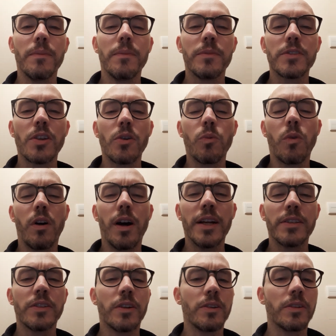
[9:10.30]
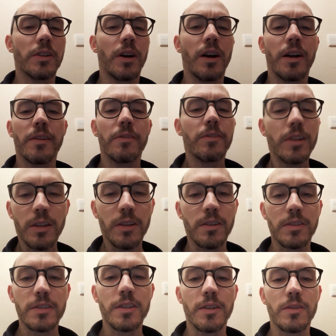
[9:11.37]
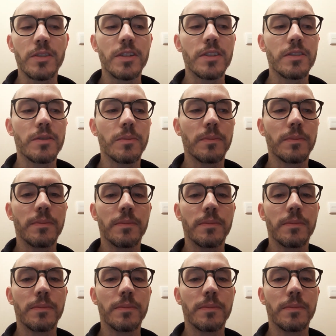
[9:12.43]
So why don't I follow Stoicism?